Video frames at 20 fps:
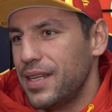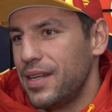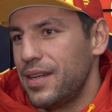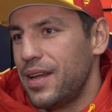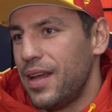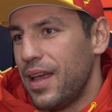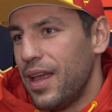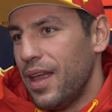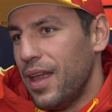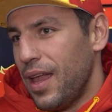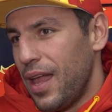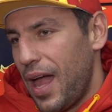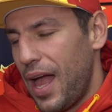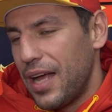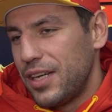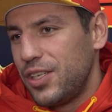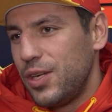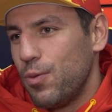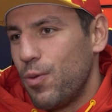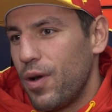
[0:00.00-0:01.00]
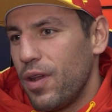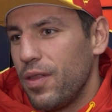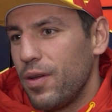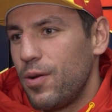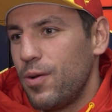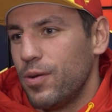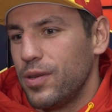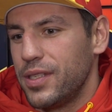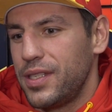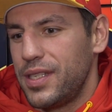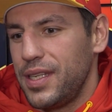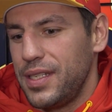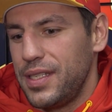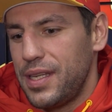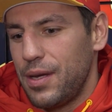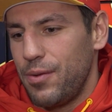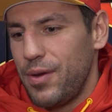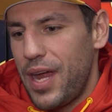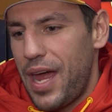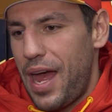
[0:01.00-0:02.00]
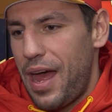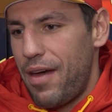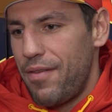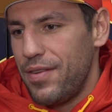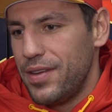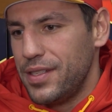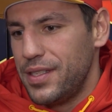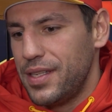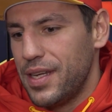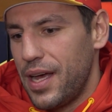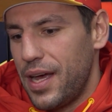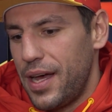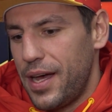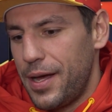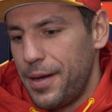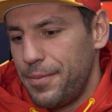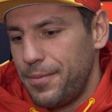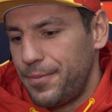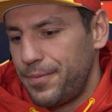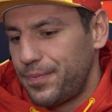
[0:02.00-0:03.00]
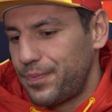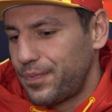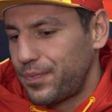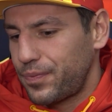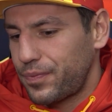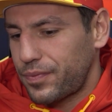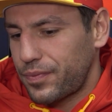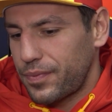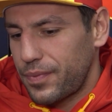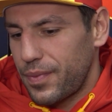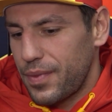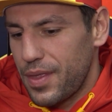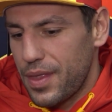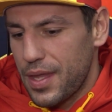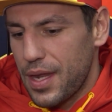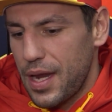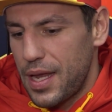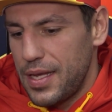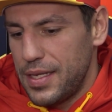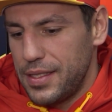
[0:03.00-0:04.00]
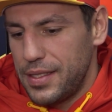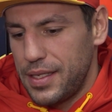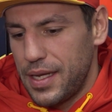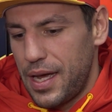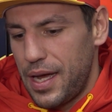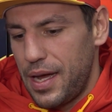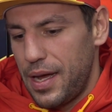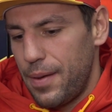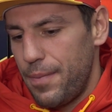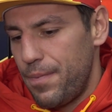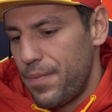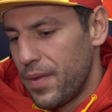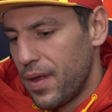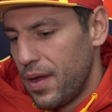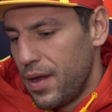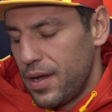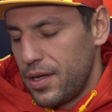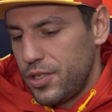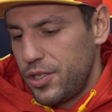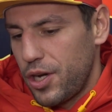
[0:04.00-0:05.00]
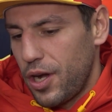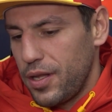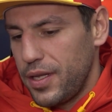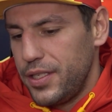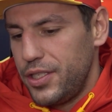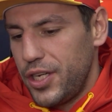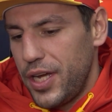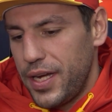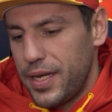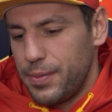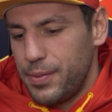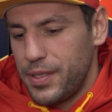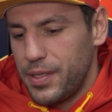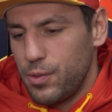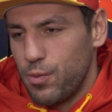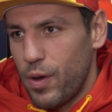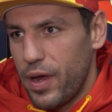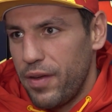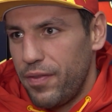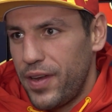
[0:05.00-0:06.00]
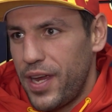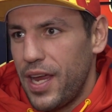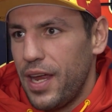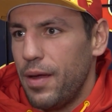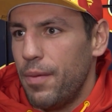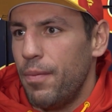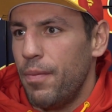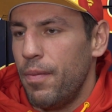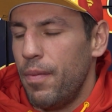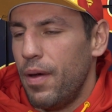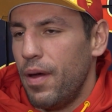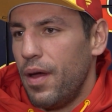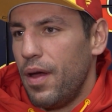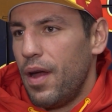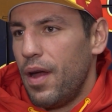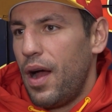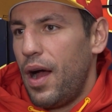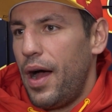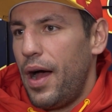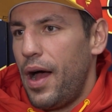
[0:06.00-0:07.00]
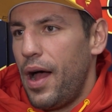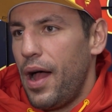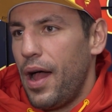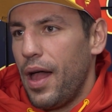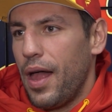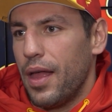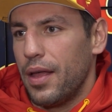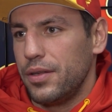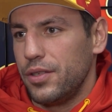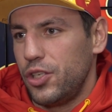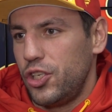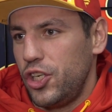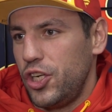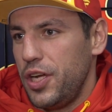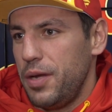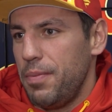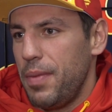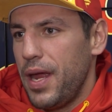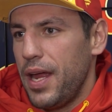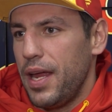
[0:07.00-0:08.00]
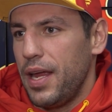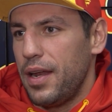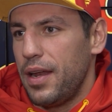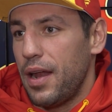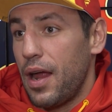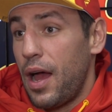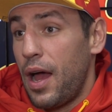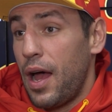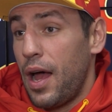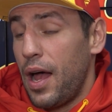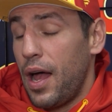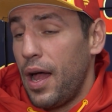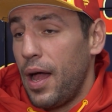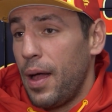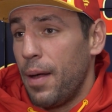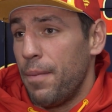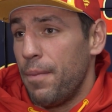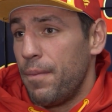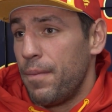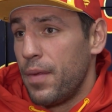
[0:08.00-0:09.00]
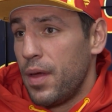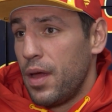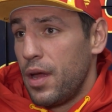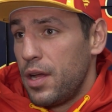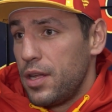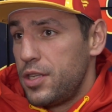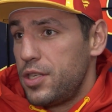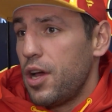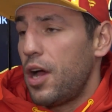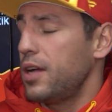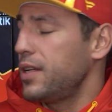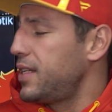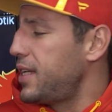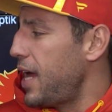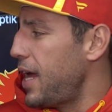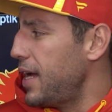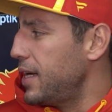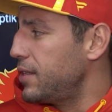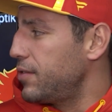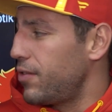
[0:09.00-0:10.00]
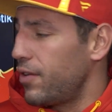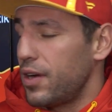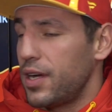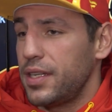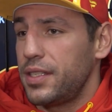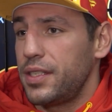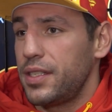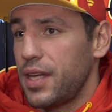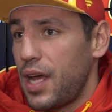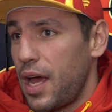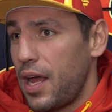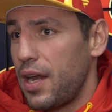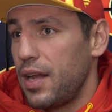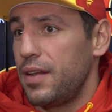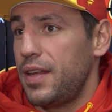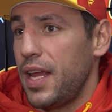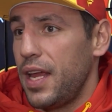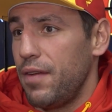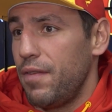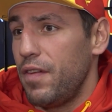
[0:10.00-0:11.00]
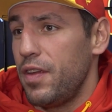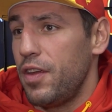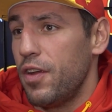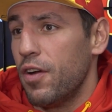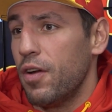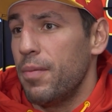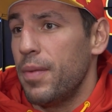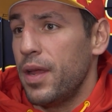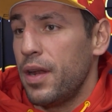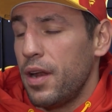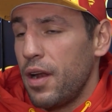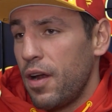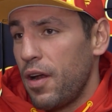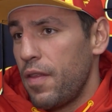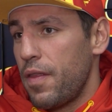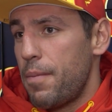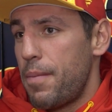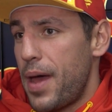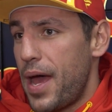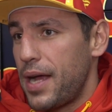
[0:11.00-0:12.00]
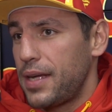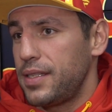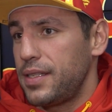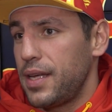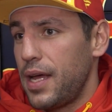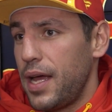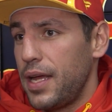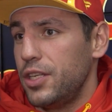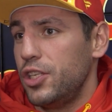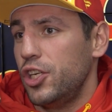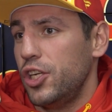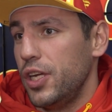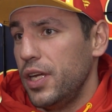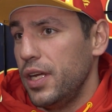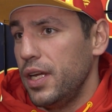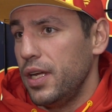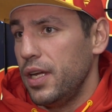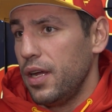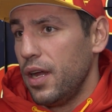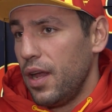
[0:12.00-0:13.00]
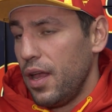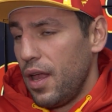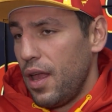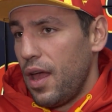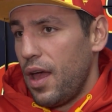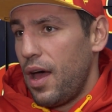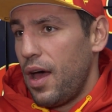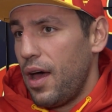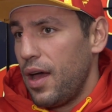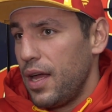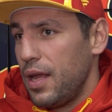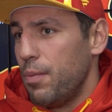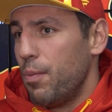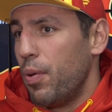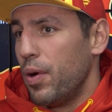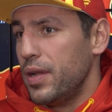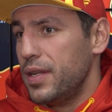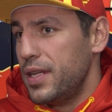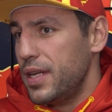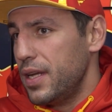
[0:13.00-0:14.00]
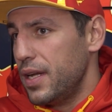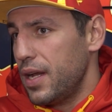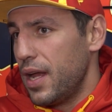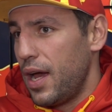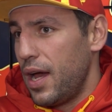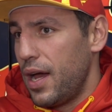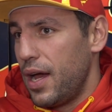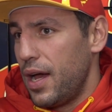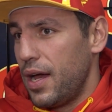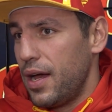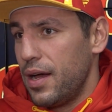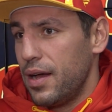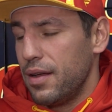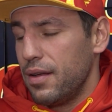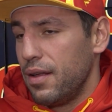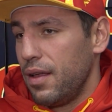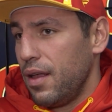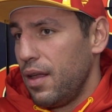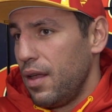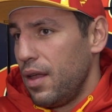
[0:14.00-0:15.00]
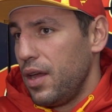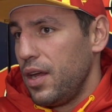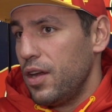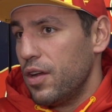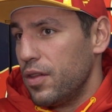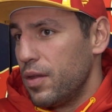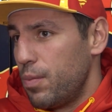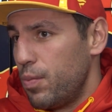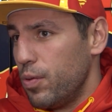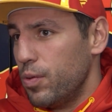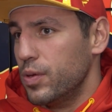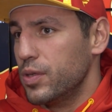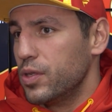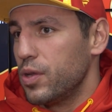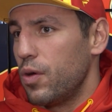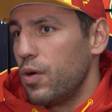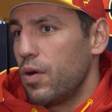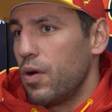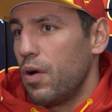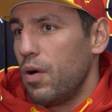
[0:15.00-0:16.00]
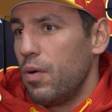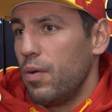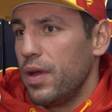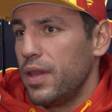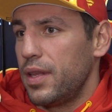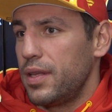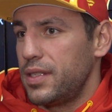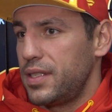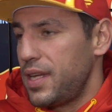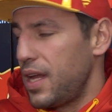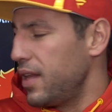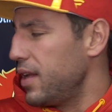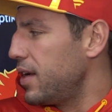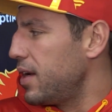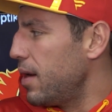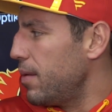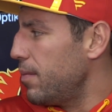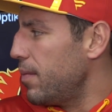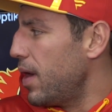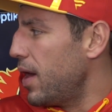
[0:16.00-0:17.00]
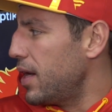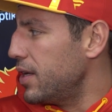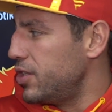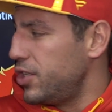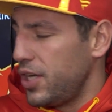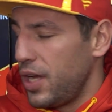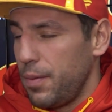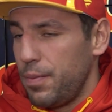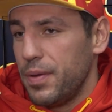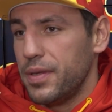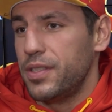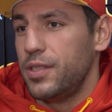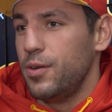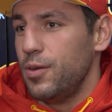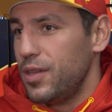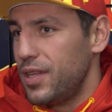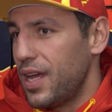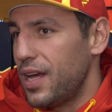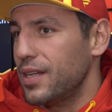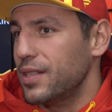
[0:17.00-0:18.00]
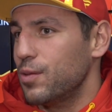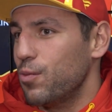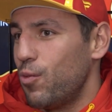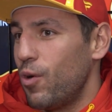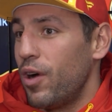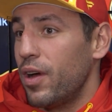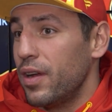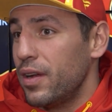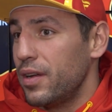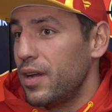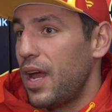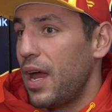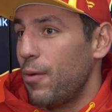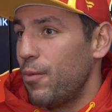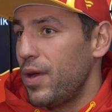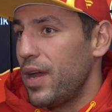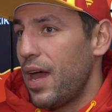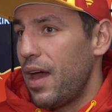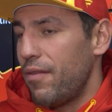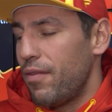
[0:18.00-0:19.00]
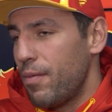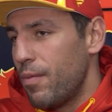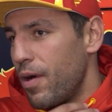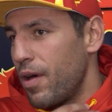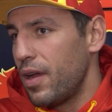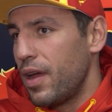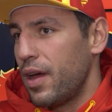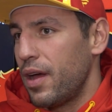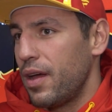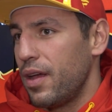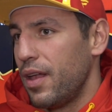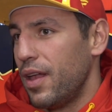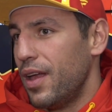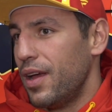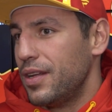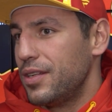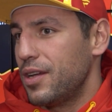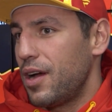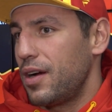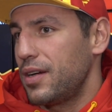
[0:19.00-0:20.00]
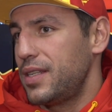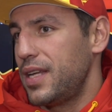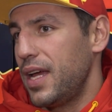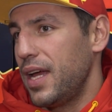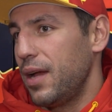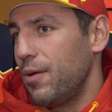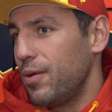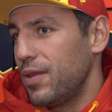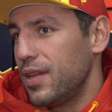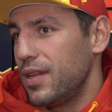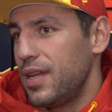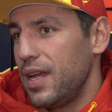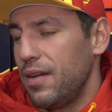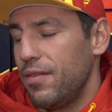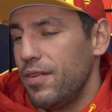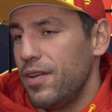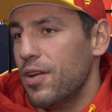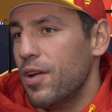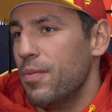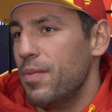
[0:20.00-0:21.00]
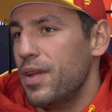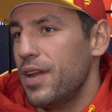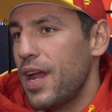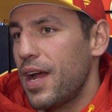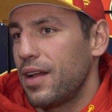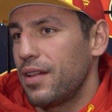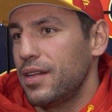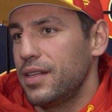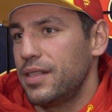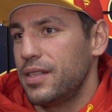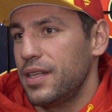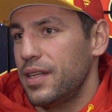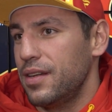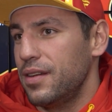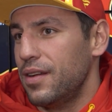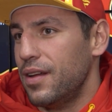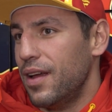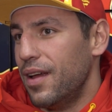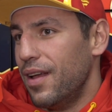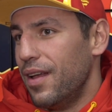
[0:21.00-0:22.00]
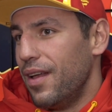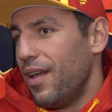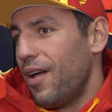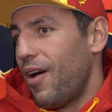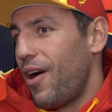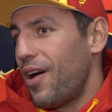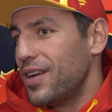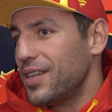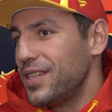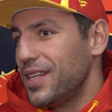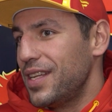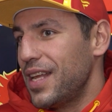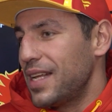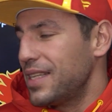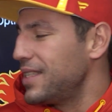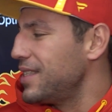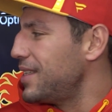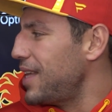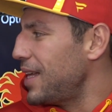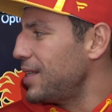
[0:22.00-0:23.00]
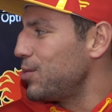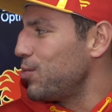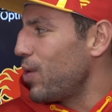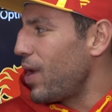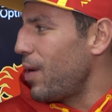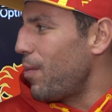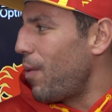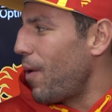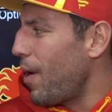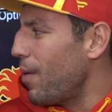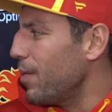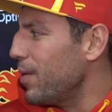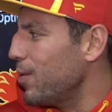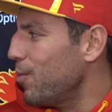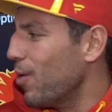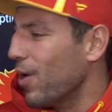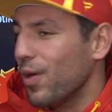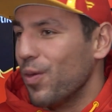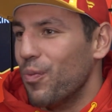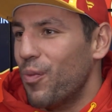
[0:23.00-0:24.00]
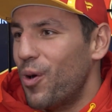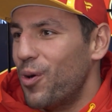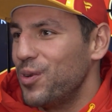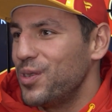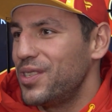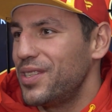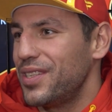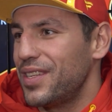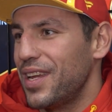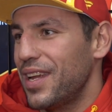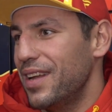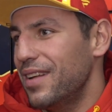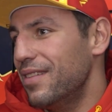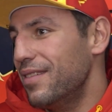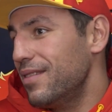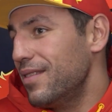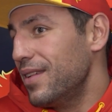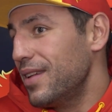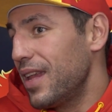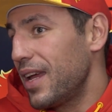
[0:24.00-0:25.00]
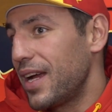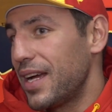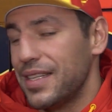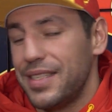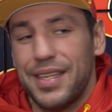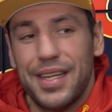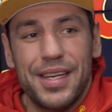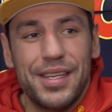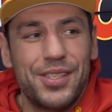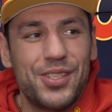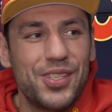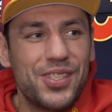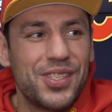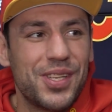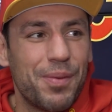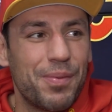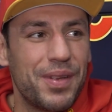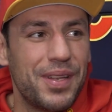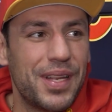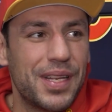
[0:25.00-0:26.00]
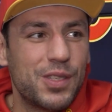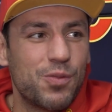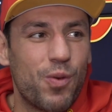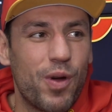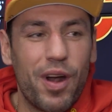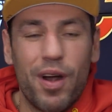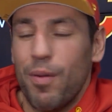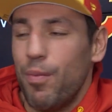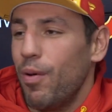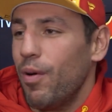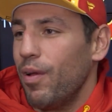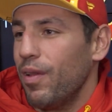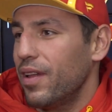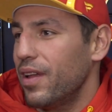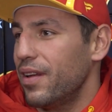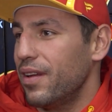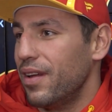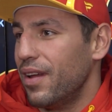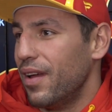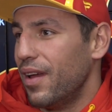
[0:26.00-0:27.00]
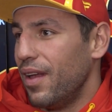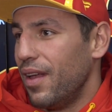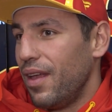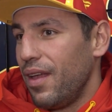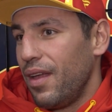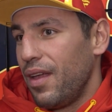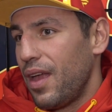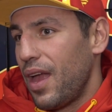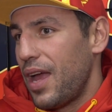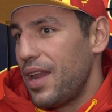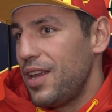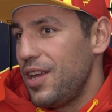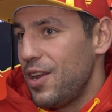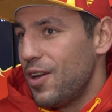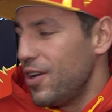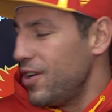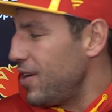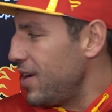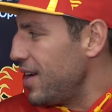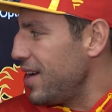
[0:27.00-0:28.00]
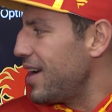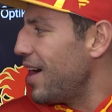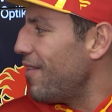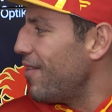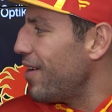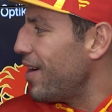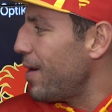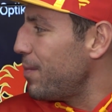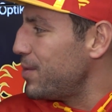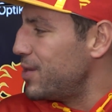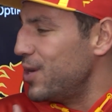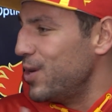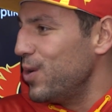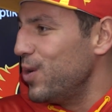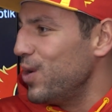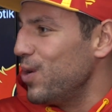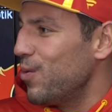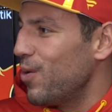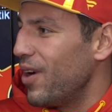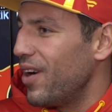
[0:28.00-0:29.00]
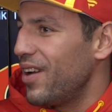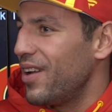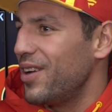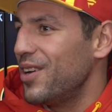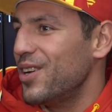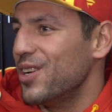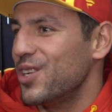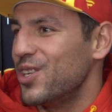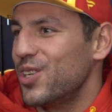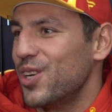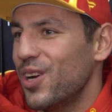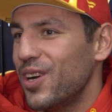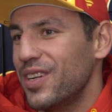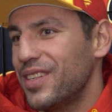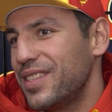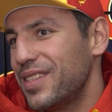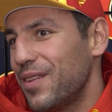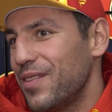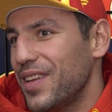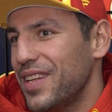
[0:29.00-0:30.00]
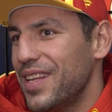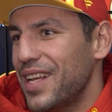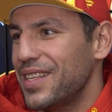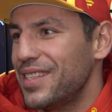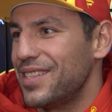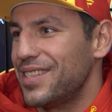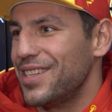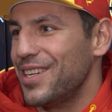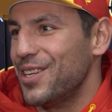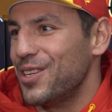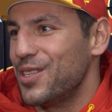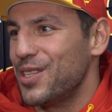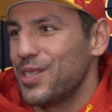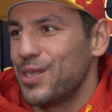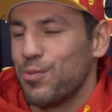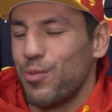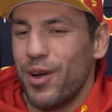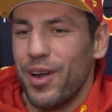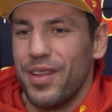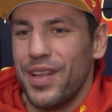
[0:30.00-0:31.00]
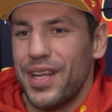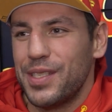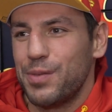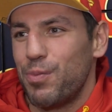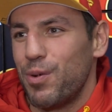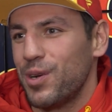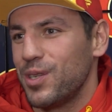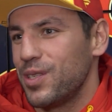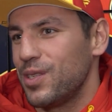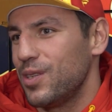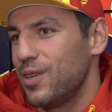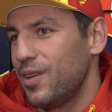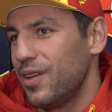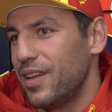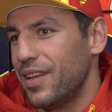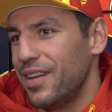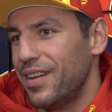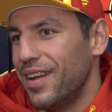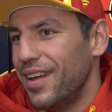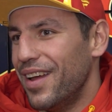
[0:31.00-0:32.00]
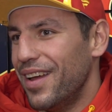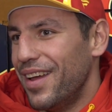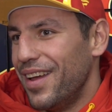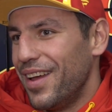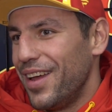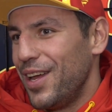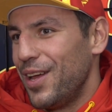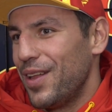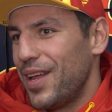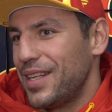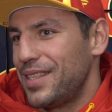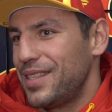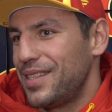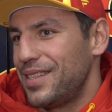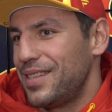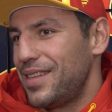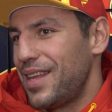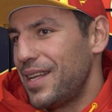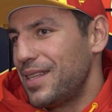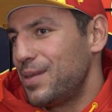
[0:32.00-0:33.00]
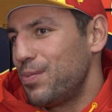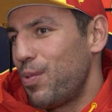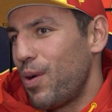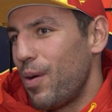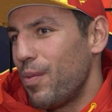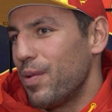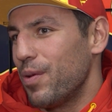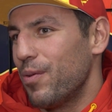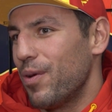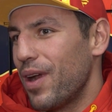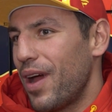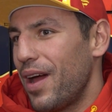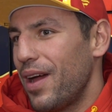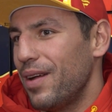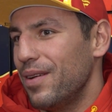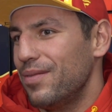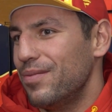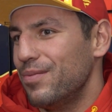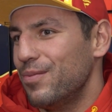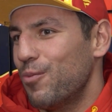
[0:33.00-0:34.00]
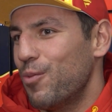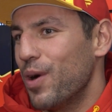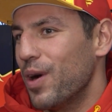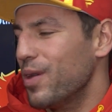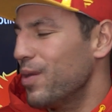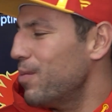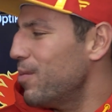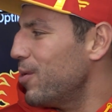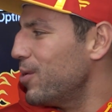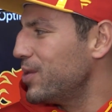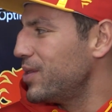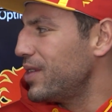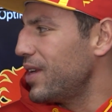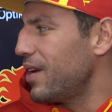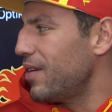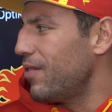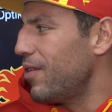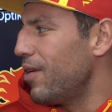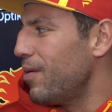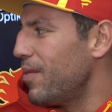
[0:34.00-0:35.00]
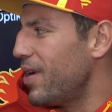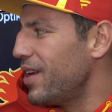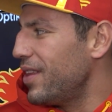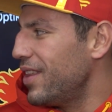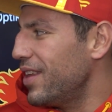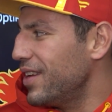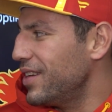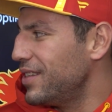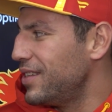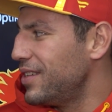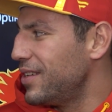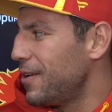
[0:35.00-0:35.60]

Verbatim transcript: And actually, one of the coolest things that we have is um, is um, Charlie Jacobs' wife Kim. Uh, she made um, dog tags for us out of David Yurman, and on the backside she uh, imprinted uh, you know, the Bruins logo with Stanley Cup uh, champions 2001, and we have him on a dog tag with a David Yurman necklace. And honestly, that's that's what I probably wear the most. And like I said, it's just something that's wearable, and yeah. and you know, you can cover it up too. You wear it under your shirt, something that's you know just wear that's personal and you know that's that's probably what I wear the most out of all my things.